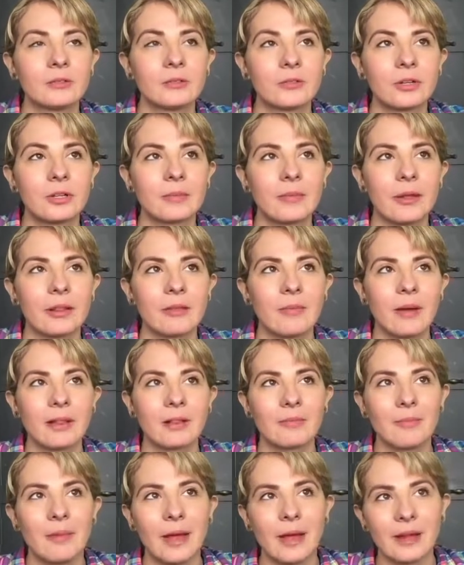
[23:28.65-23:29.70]
learning about the
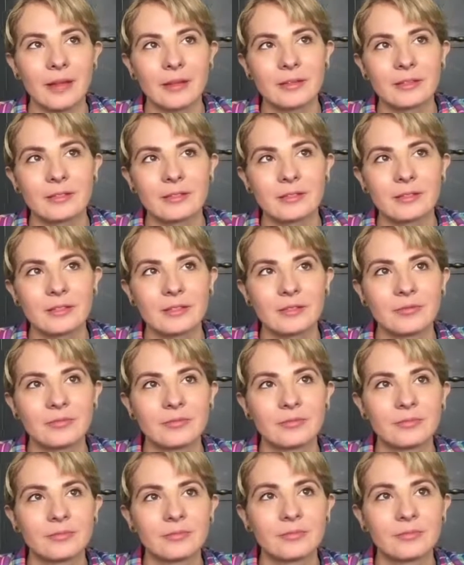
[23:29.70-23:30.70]
mathematics, the